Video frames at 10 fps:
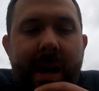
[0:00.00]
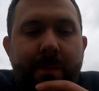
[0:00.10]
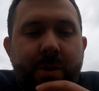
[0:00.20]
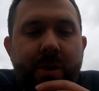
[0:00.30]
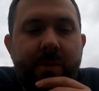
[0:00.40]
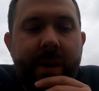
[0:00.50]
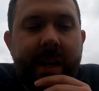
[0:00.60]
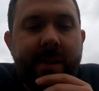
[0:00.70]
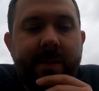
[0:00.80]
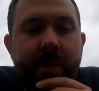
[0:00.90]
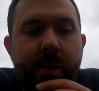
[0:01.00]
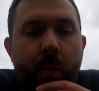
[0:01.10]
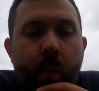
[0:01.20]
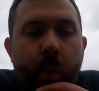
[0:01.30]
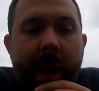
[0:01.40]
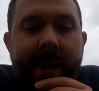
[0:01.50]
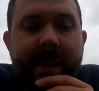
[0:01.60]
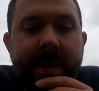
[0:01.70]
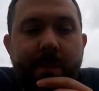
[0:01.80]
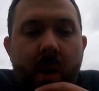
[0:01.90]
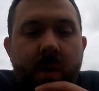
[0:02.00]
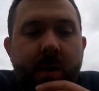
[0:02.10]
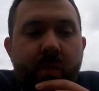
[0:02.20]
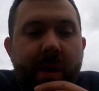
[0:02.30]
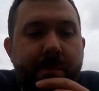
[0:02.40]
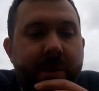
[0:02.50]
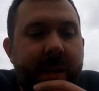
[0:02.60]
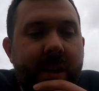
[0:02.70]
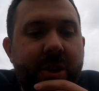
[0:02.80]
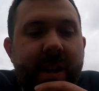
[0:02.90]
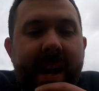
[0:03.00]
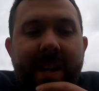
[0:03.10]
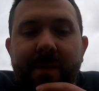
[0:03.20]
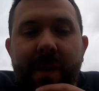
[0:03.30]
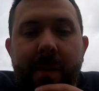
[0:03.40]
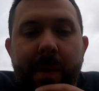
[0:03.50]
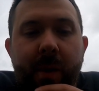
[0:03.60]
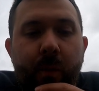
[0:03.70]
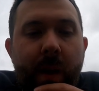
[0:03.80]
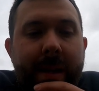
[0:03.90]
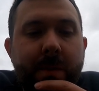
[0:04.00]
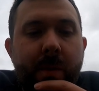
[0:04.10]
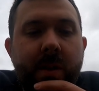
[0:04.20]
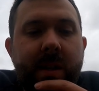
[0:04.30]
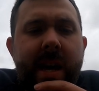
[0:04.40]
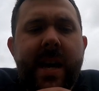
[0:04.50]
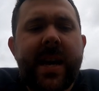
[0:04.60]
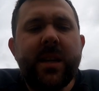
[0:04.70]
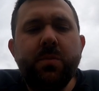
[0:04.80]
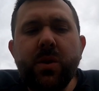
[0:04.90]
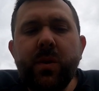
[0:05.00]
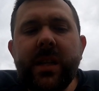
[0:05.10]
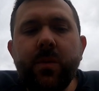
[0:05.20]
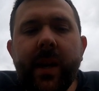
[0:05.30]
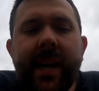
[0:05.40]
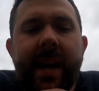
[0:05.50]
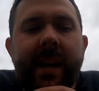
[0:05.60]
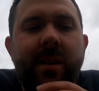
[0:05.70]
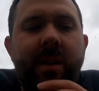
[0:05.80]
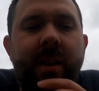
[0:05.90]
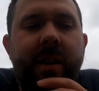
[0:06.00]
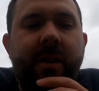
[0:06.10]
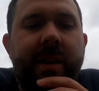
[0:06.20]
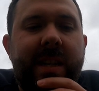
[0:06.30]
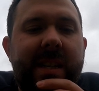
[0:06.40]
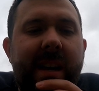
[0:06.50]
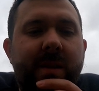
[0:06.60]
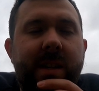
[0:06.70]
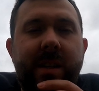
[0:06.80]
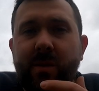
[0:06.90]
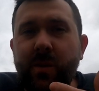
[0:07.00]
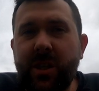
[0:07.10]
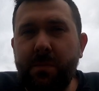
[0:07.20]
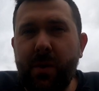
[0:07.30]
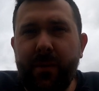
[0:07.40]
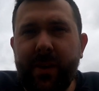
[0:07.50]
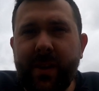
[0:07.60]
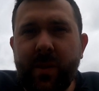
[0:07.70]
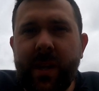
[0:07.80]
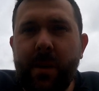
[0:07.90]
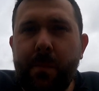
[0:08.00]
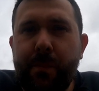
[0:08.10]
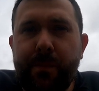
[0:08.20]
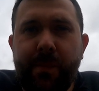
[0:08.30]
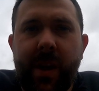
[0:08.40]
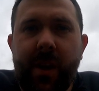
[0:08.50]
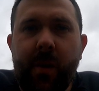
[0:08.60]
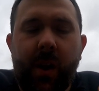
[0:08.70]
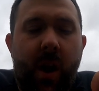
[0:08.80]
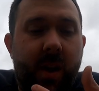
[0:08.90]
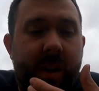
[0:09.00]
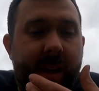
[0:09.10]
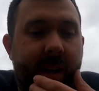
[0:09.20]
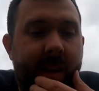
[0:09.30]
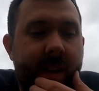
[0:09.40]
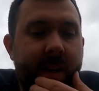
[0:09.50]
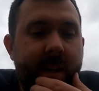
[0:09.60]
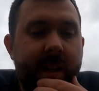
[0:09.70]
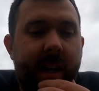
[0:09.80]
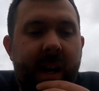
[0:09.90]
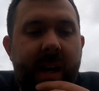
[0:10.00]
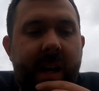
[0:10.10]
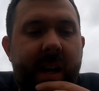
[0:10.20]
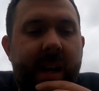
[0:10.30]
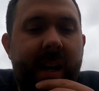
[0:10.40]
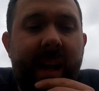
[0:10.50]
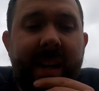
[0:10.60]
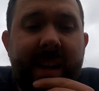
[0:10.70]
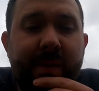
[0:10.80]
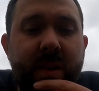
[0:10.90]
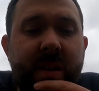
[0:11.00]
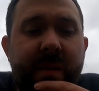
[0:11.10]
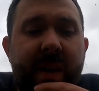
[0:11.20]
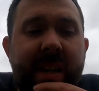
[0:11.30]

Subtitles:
temperature range for wax moth reproduction and development of wax moths is between 28 and 30 degrees Celsius, which is perfect within a, you know, a colony. Light levels and